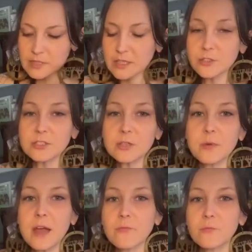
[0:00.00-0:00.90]
And usually
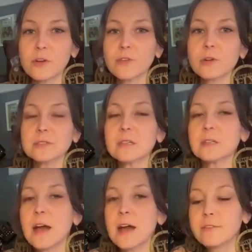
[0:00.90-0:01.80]
when we have more folks on
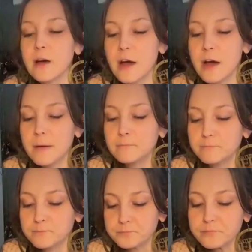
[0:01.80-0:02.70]
the live, I
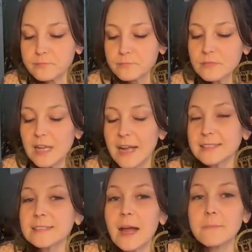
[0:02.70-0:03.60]

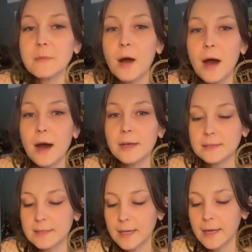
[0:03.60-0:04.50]
take time to
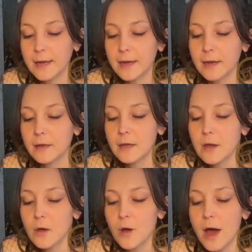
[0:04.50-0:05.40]
pause and
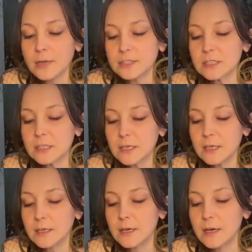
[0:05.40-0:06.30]
will
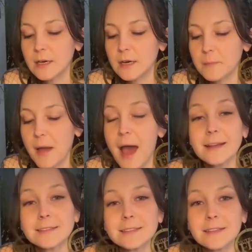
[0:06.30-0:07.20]
actually
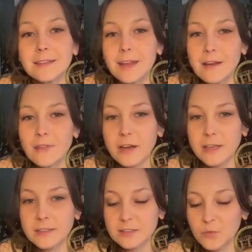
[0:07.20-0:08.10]
ask the live
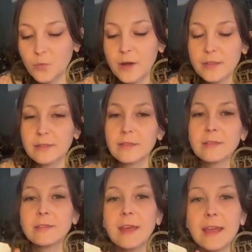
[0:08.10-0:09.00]
audience what
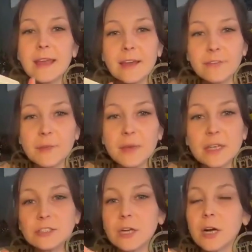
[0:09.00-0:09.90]
they get from
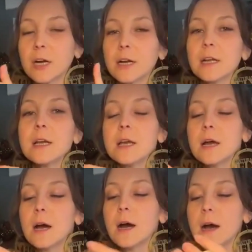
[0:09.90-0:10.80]
each card.
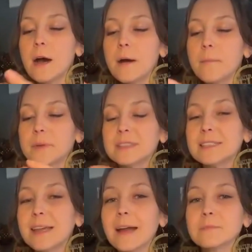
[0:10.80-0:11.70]
But
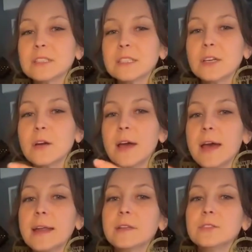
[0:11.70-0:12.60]
today I'm just going to go
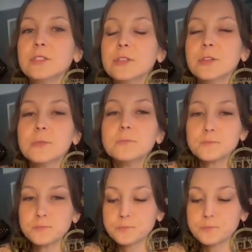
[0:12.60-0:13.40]
ahead and do